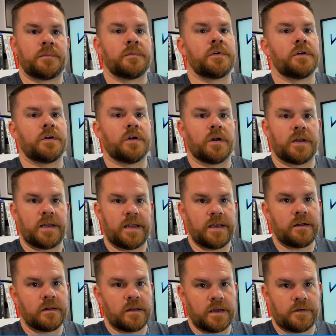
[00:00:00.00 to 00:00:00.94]
You're going to
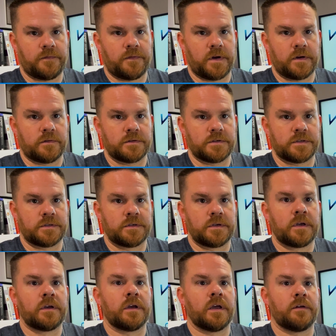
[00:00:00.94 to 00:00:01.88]
need ClickFunnels,
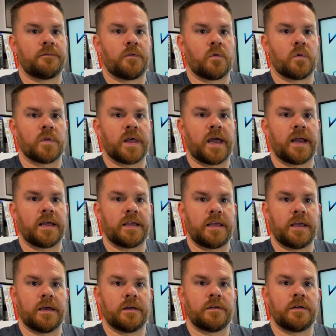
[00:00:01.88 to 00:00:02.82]
and for that,
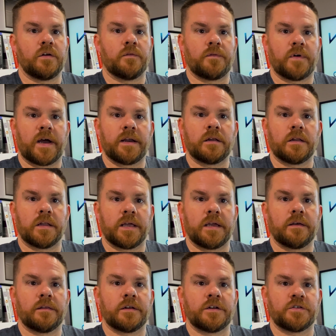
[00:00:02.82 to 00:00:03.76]
again, you'll find a
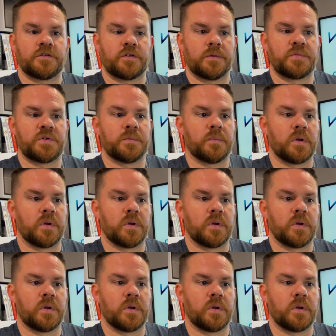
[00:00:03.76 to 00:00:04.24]
link in the description